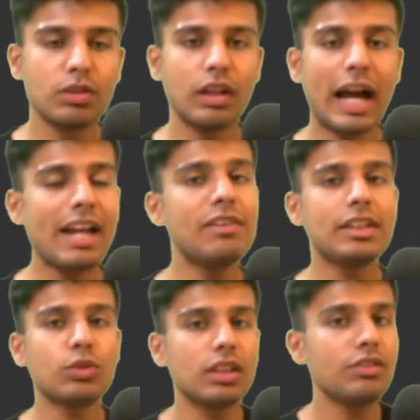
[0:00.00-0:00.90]
high will
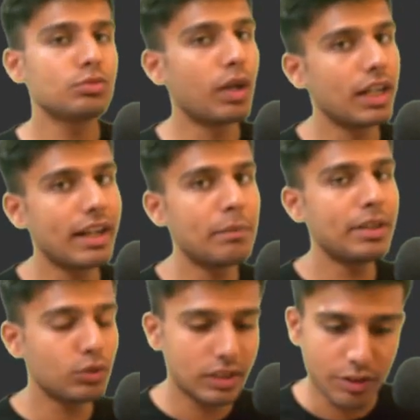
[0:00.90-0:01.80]
to the smaller element
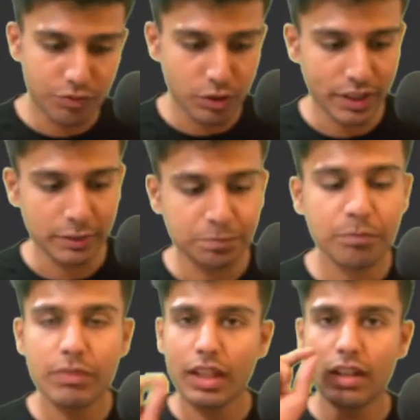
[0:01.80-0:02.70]
to the left. Okay,
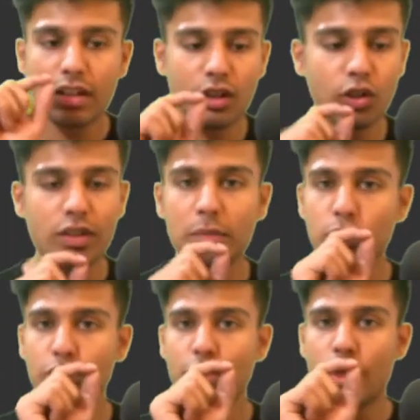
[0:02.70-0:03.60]
low will
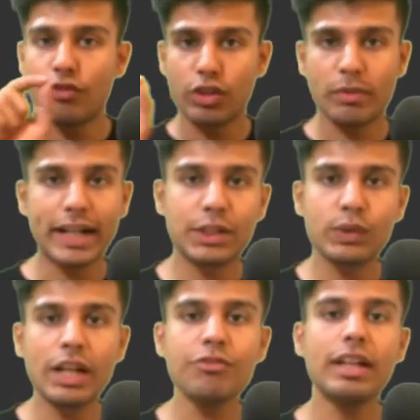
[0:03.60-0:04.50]
move from right to
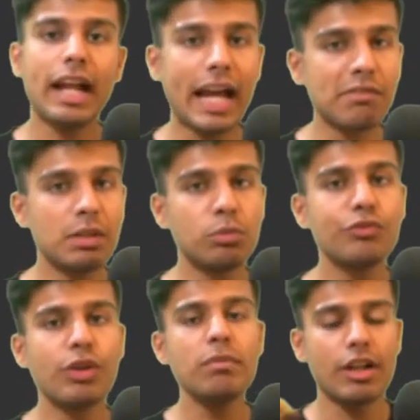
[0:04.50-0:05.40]
left and high will move
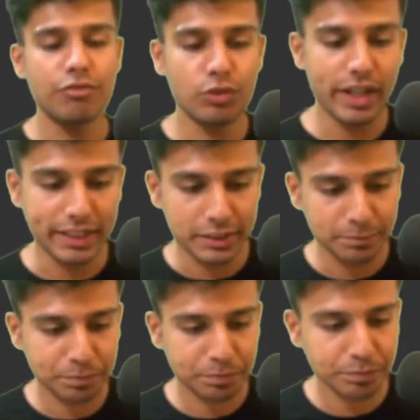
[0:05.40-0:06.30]
from left to right.
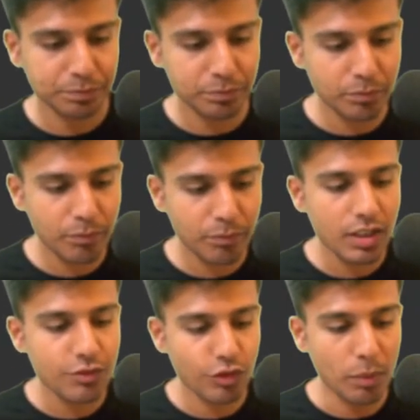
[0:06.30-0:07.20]

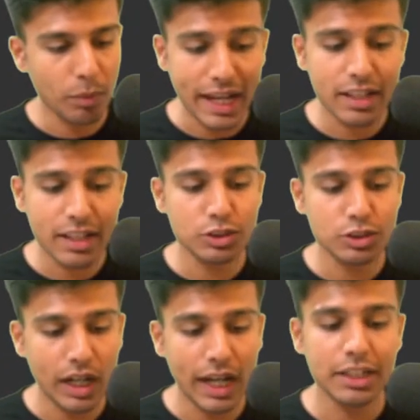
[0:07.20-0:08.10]
From I equals to
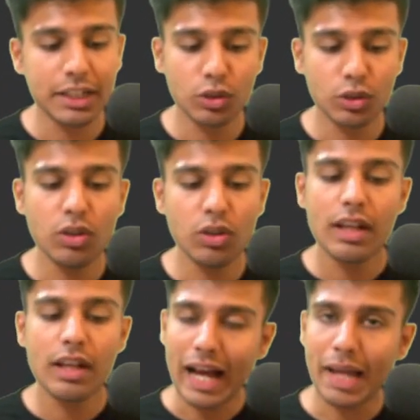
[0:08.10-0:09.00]
high to low,
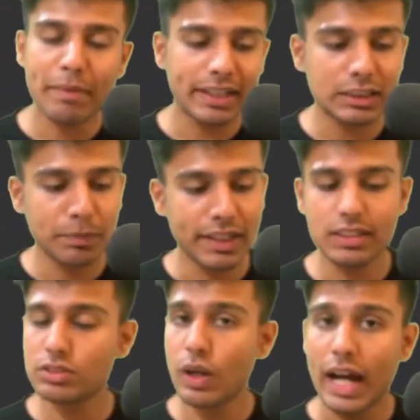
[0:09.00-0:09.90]
I minus,
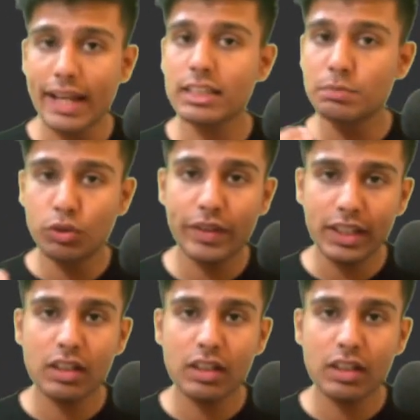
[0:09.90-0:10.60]
so high is moving